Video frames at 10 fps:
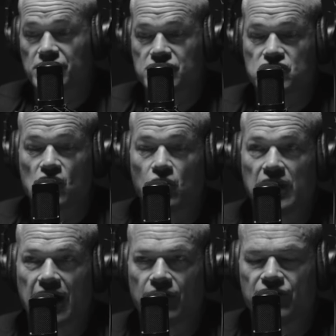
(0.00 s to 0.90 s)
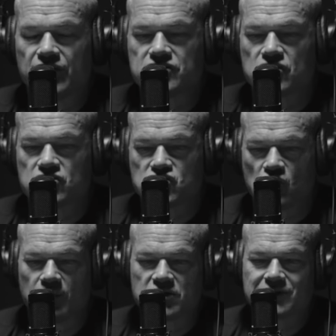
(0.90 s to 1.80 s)
are so loud. Things are
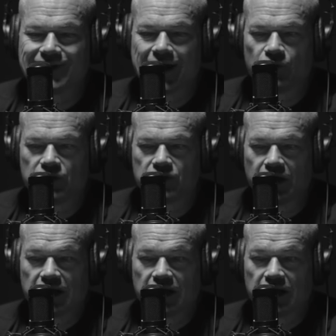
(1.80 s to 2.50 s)
so much louder